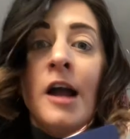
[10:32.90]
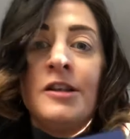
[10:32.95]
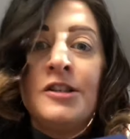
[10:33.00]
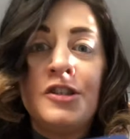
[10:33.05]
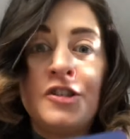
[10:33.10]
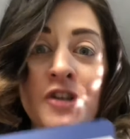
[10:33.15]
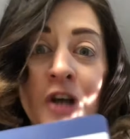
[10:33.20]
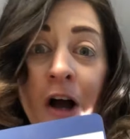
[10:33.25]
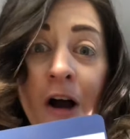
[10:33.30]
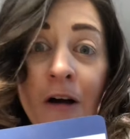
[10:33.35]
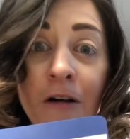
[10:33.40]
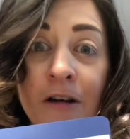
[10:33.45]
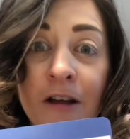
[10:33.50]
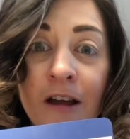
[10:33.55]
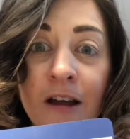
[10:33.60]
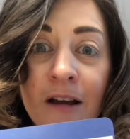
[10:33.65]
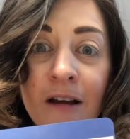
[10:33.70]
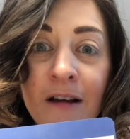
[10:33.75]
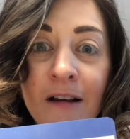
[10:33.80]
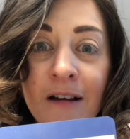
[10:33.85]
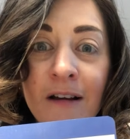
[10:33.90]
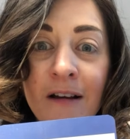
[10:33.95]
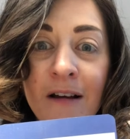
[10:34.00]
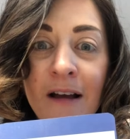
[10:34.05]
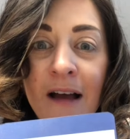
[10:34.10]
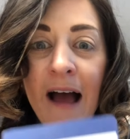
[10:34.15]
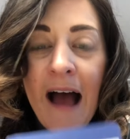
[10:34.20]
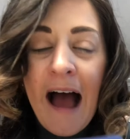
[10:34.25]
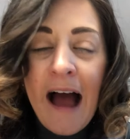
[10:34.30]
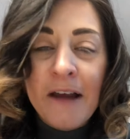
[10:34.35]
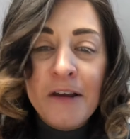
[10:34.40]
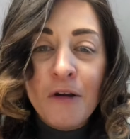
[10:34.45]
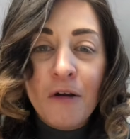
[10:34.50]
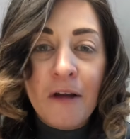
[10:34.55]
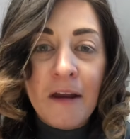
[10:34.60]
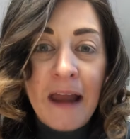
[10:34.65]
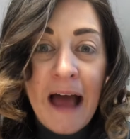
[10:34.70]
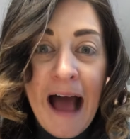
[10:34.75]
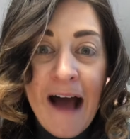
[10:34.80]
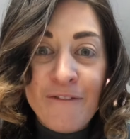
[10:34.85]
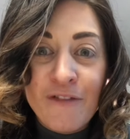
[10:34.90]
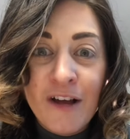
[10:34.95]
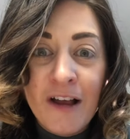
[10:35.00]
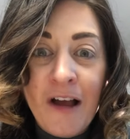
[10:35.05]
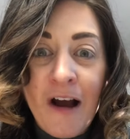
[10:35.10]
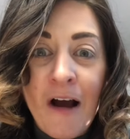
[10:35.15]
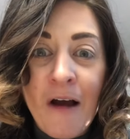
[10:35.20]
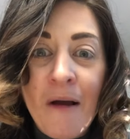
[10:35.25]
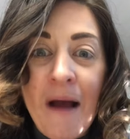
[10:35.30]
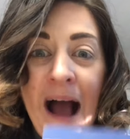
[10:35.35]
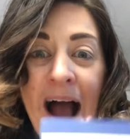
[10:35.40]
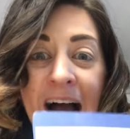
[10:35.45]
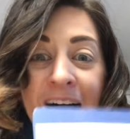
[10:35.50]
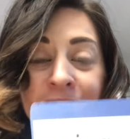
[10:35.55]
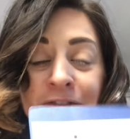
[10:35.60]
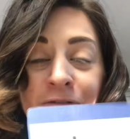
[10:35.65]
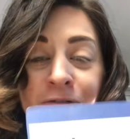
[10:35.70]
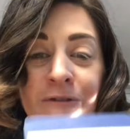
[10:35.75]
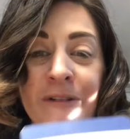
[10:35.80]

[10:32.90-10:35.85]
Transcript: Jog and you're going to have a go at